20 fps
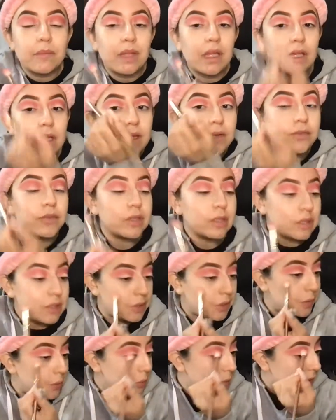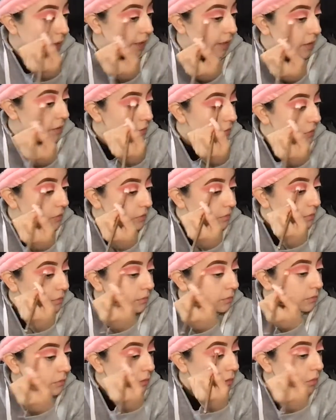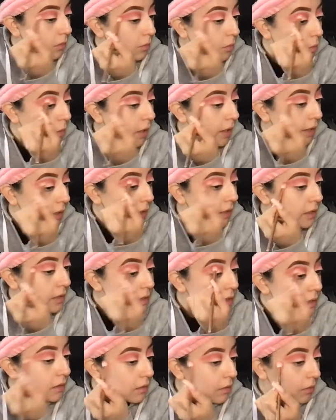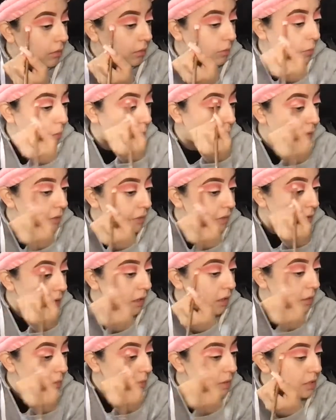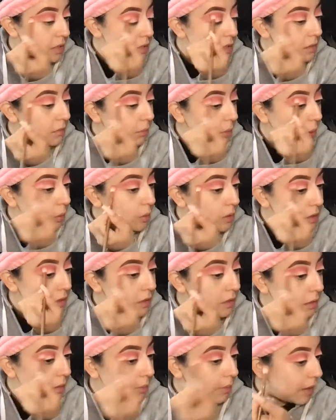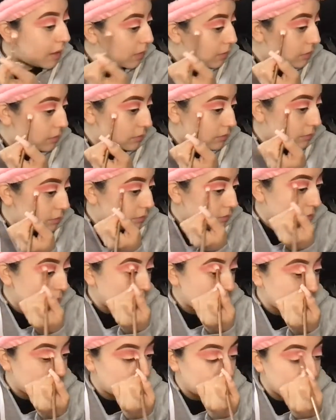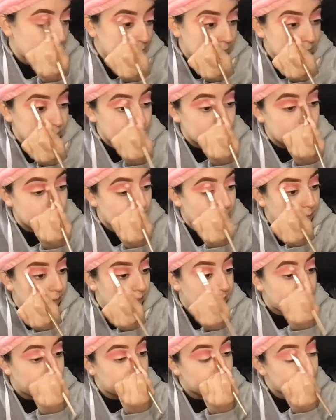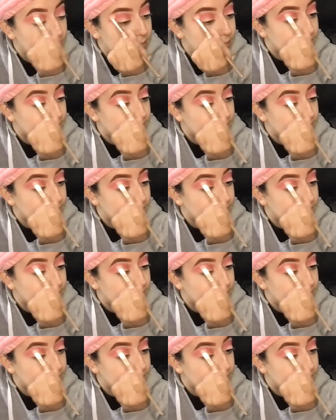If you do rave, what is one thing you miss the most about raving?